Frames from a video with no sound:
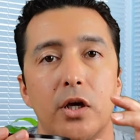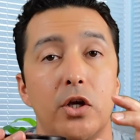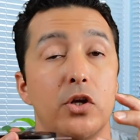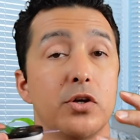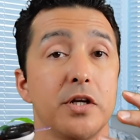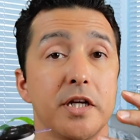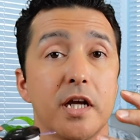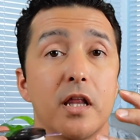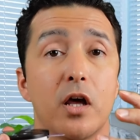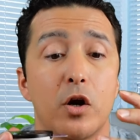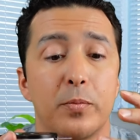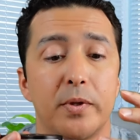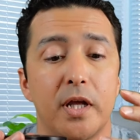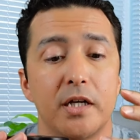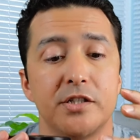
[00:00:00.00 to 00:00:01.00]
You don't need a lot
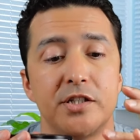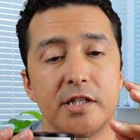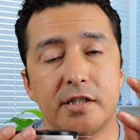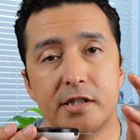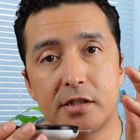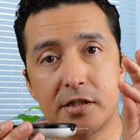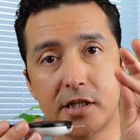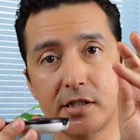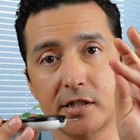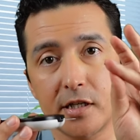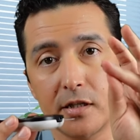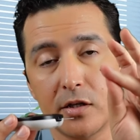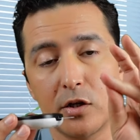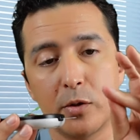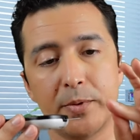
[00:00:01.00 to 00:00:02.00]
of blood, just, just
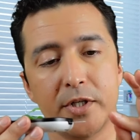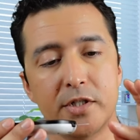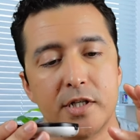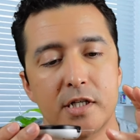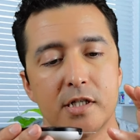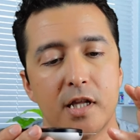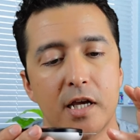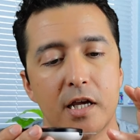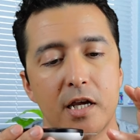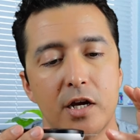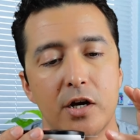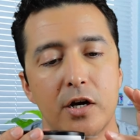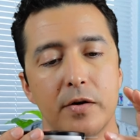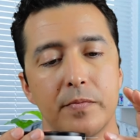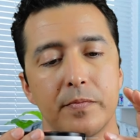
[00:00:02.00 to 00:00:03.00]
a little bit, just like
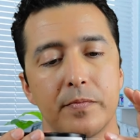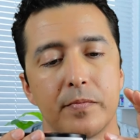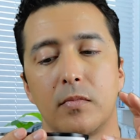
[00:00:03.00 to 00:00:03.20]
here.